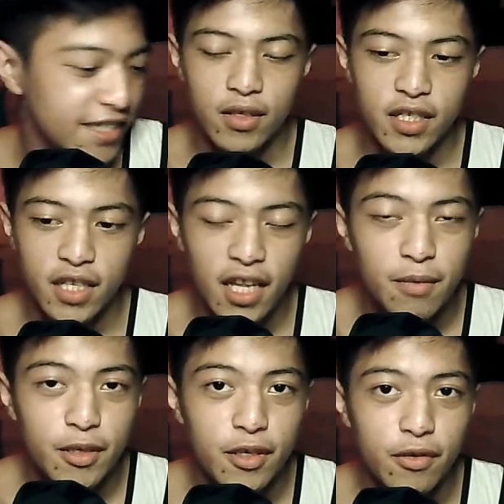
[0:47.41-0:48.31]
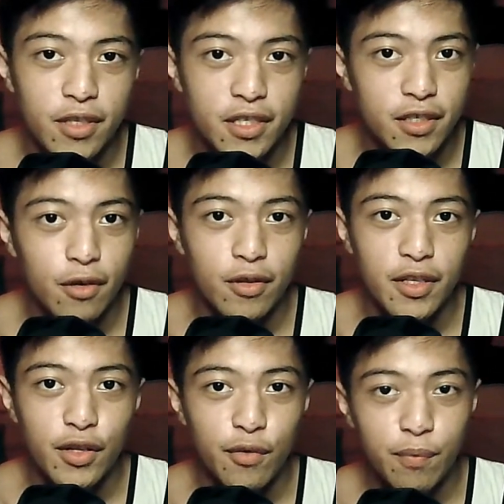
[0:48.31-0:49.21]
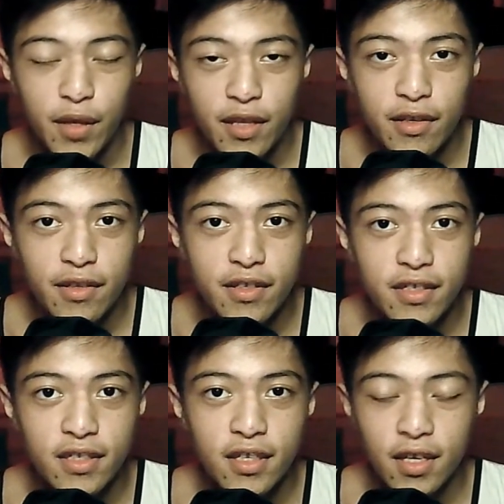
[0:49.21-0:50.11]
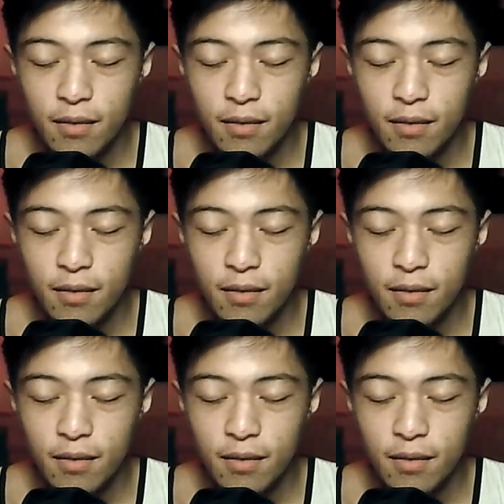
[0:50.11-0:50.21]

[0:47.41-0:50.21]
Disclaimer though, this is only the opinions